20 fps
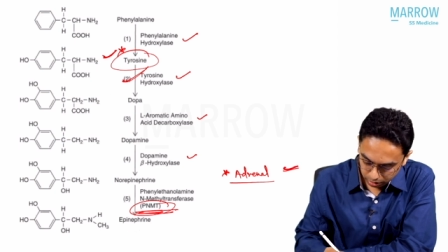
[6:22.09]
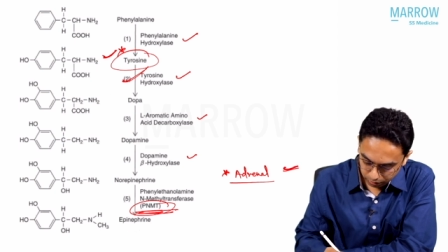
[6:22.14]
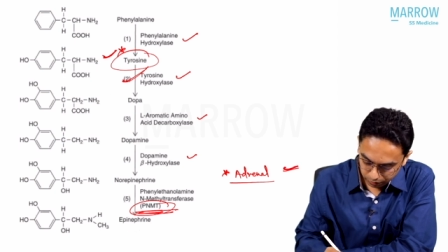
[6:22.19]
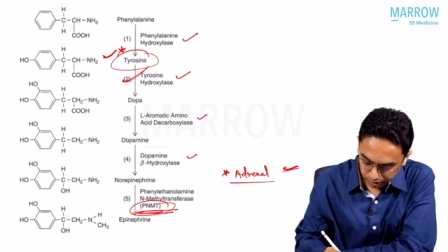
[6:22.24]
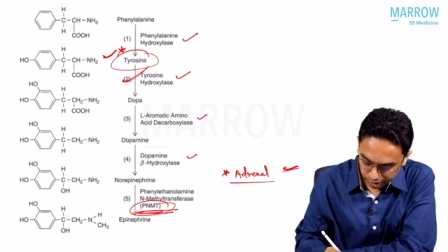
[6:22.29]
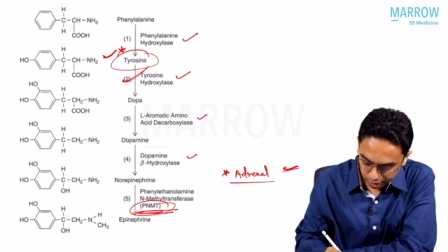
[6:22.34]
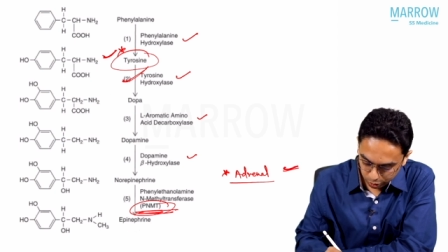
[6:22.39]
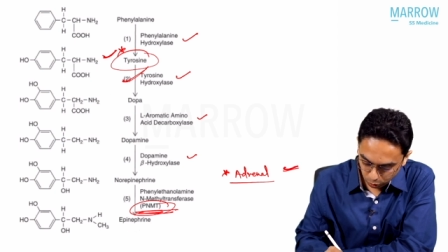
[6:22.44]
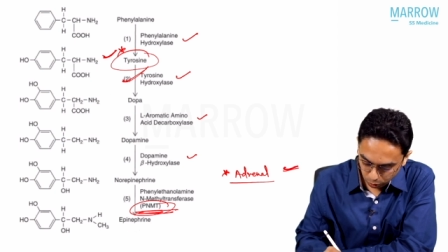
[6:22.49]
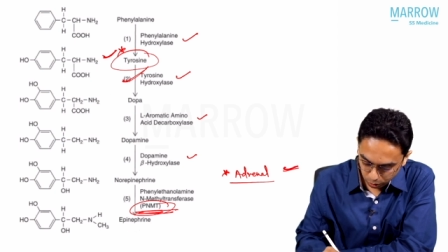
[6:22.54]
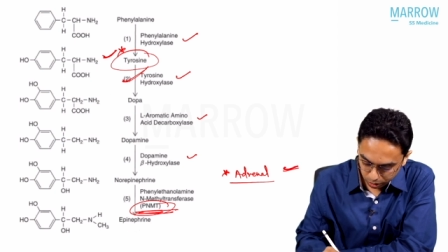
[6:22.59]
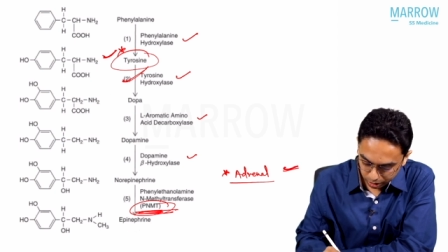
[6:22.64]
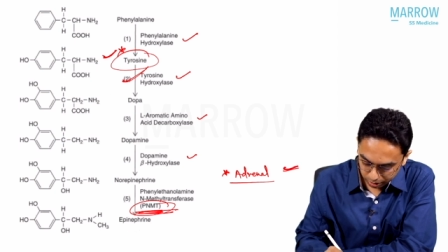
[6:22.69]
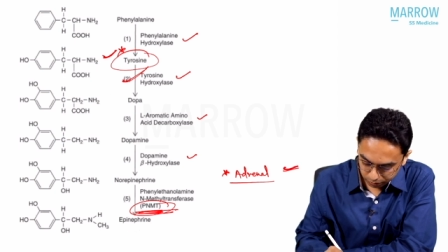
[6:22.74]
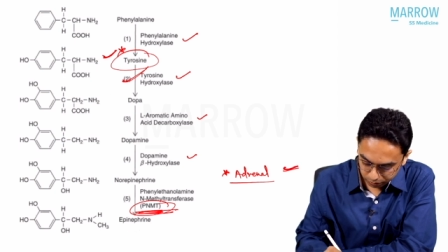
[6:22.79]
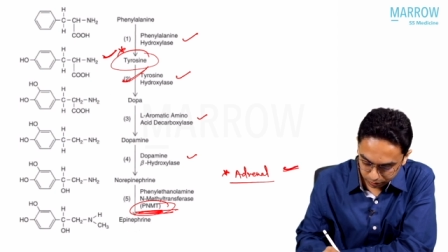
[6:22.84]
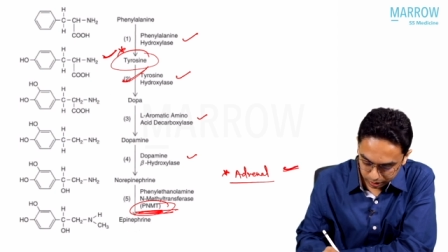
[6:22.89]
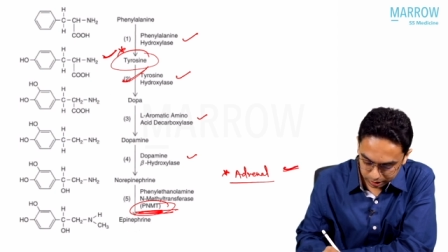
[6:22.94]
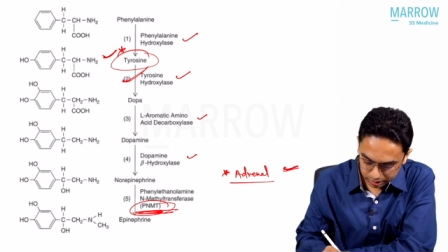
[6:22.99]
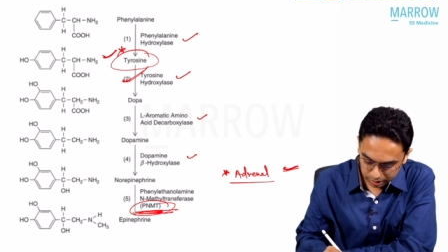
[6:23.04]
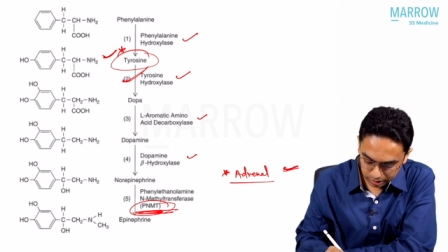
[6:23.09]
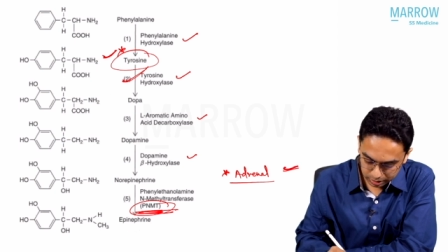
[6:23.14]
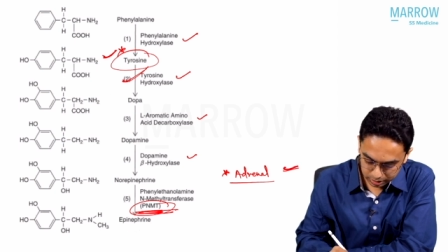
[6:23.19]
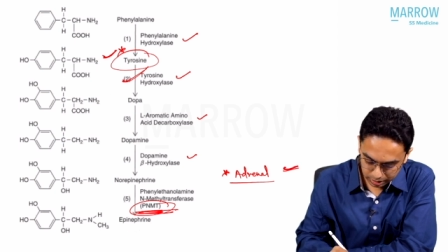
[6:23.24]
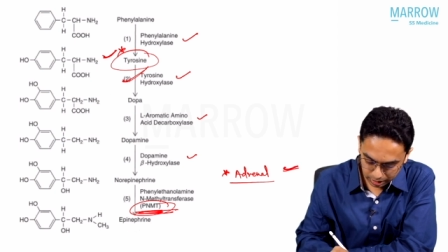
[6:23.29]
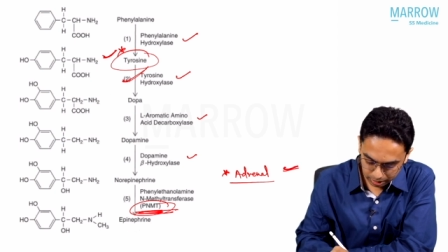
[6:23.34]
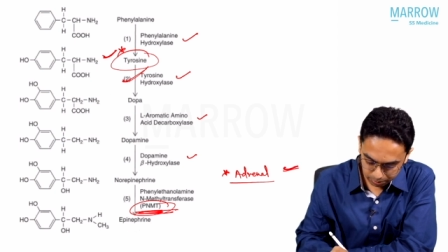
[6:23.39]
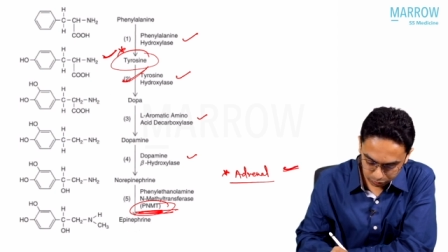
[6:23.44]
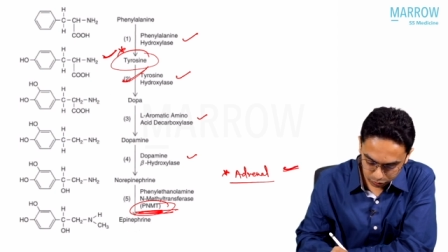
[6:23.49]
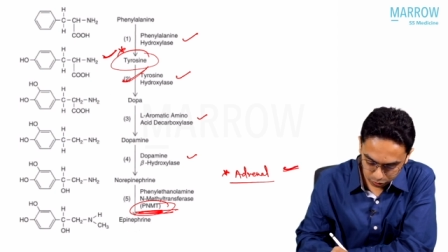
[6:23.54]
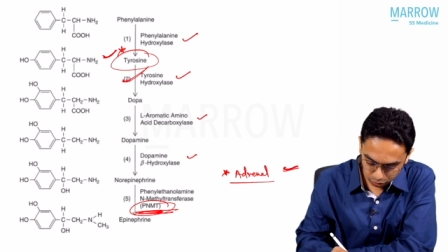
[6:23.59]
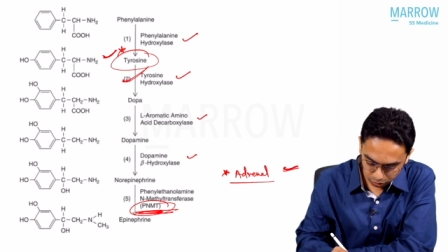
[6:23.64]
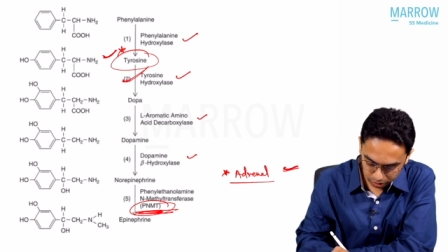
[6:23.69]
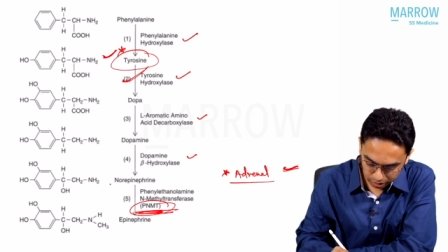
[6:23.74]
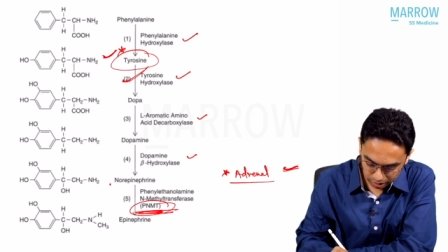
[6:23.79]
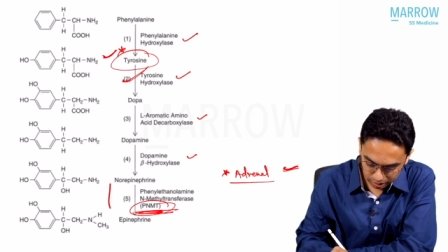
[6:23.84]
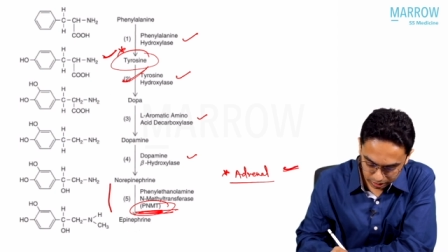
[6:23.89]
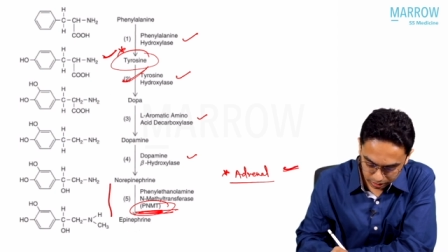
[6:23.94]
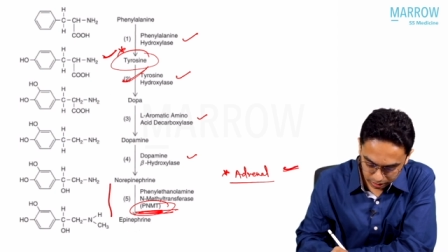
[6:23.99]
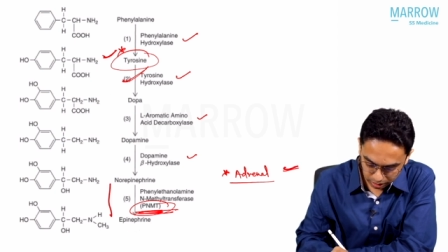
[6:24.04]
we don't have this enzyme. So
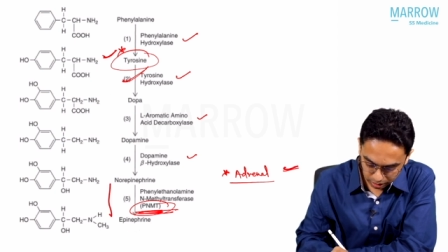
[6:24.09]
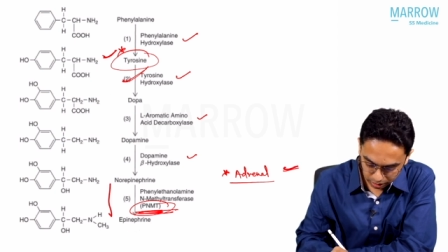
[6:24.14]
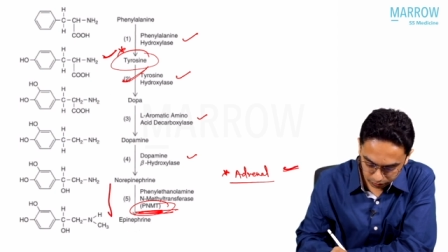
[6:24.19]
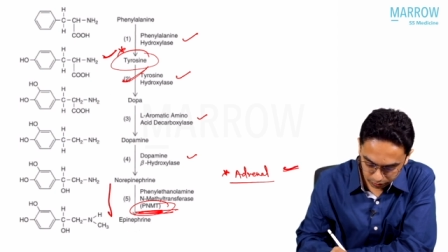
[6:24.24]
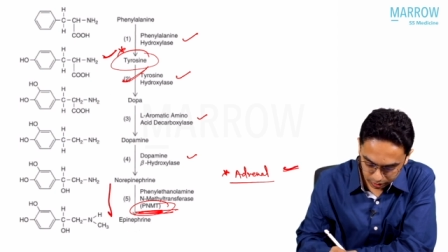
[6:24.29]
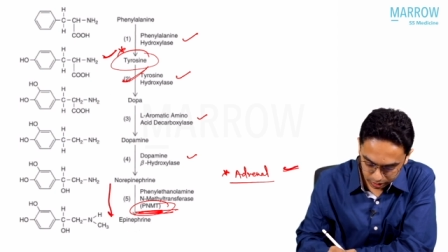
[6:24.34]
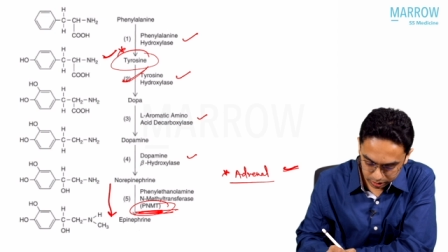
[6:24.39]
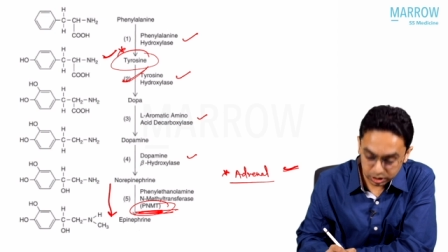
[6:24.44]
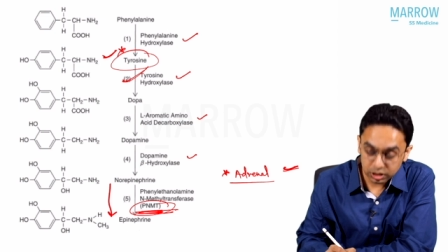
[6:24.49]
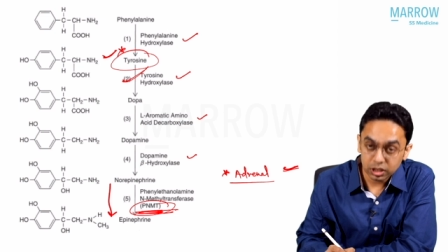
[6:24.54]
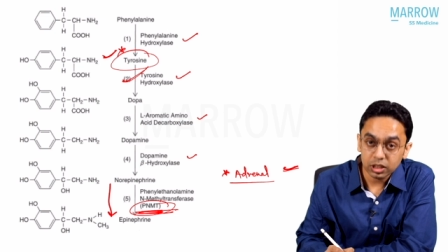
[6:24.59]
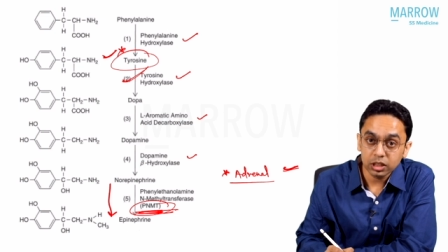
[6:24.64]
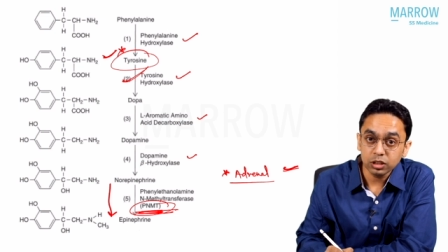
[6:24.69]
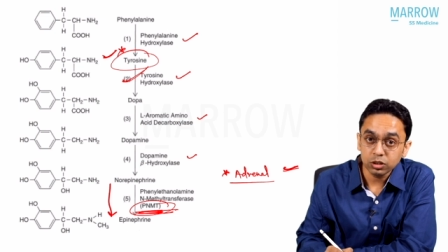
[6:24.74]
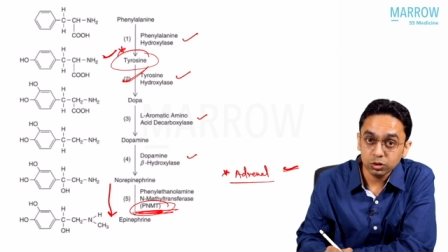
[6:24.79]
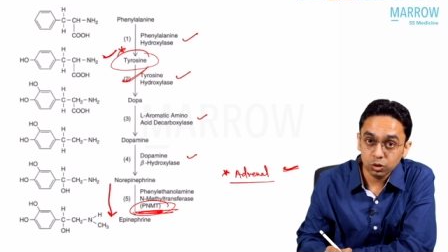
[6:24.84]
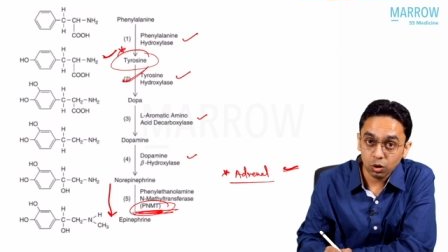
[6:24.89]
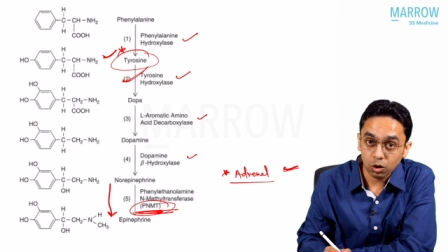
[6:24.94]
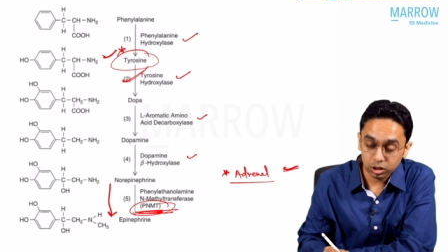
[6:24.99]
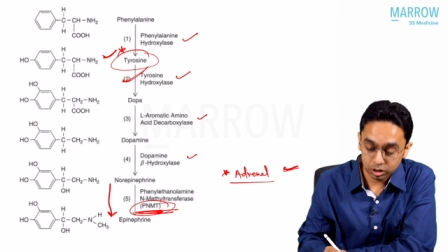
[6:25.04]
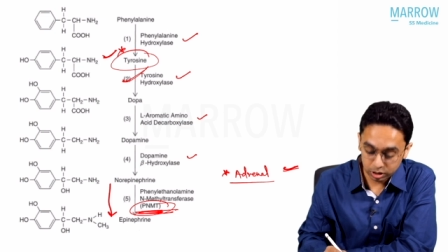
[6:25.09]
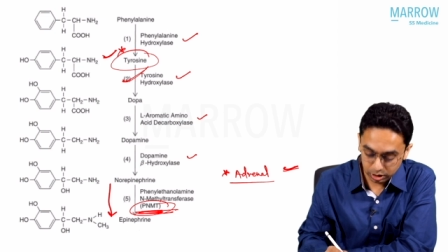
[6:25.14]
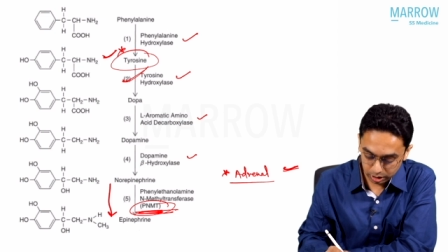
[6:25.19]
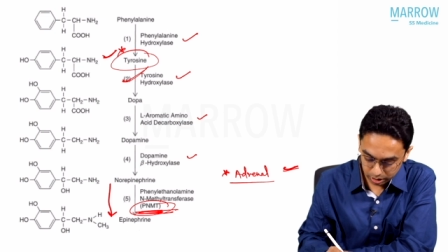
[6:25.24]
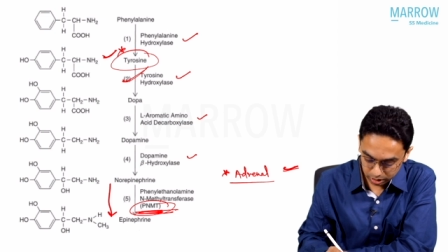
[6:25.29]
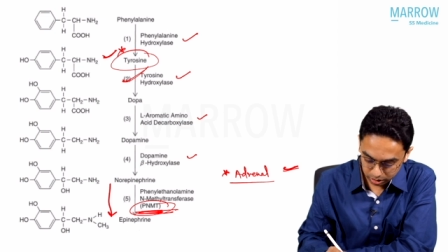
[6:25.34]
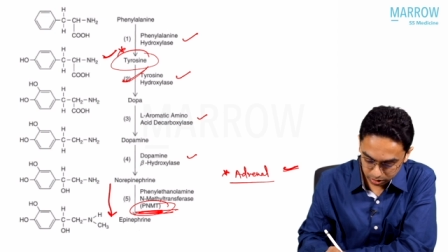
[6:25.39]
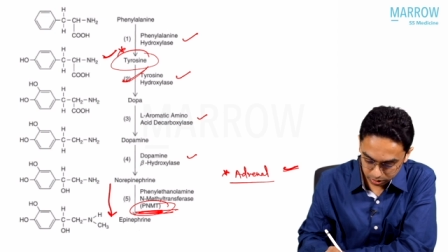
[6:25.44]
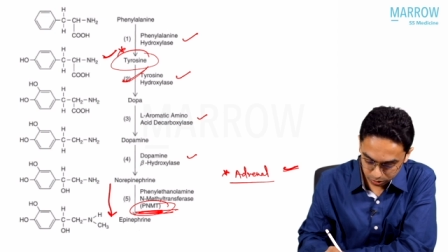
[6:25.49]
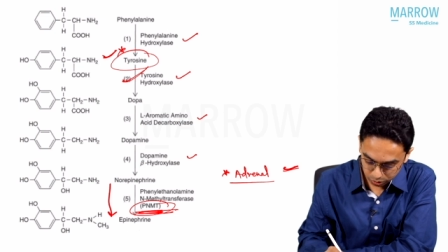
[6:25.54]
this conversion is not there.